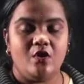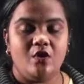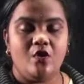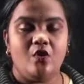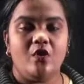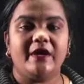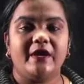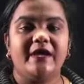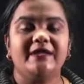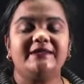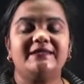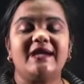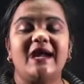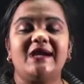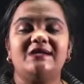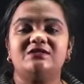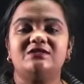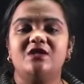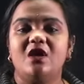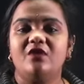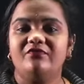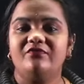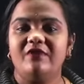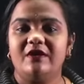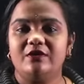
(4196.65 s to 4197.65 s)
Okay, that's
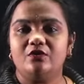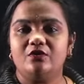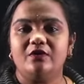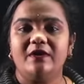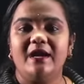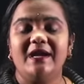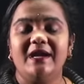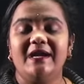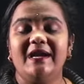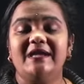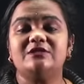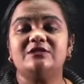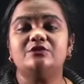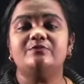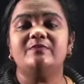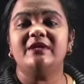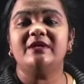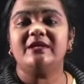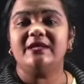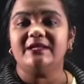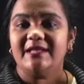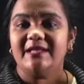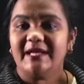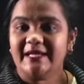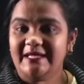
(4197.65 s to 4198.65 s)
all for today. Let's meet
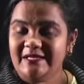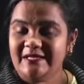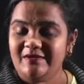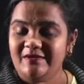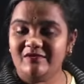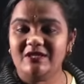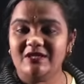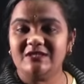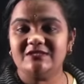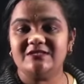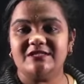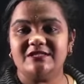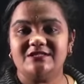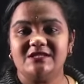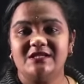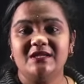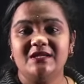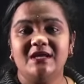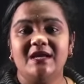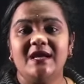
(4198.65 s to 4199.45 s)
in the evening session.